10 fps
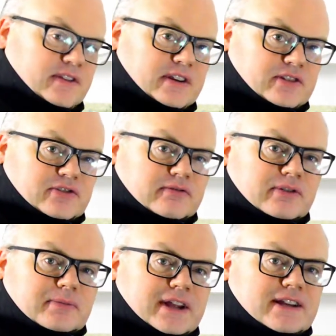edition
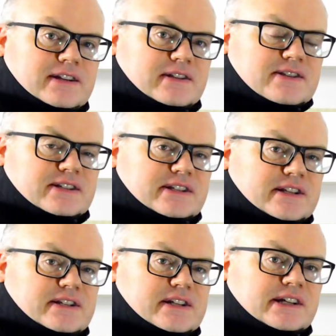from
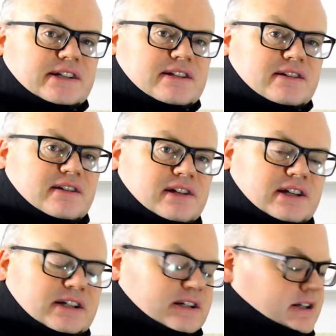1966.
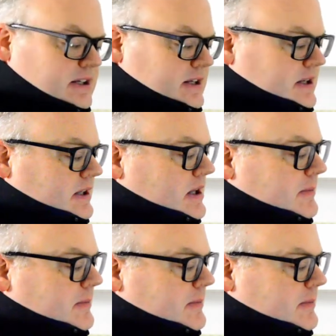And let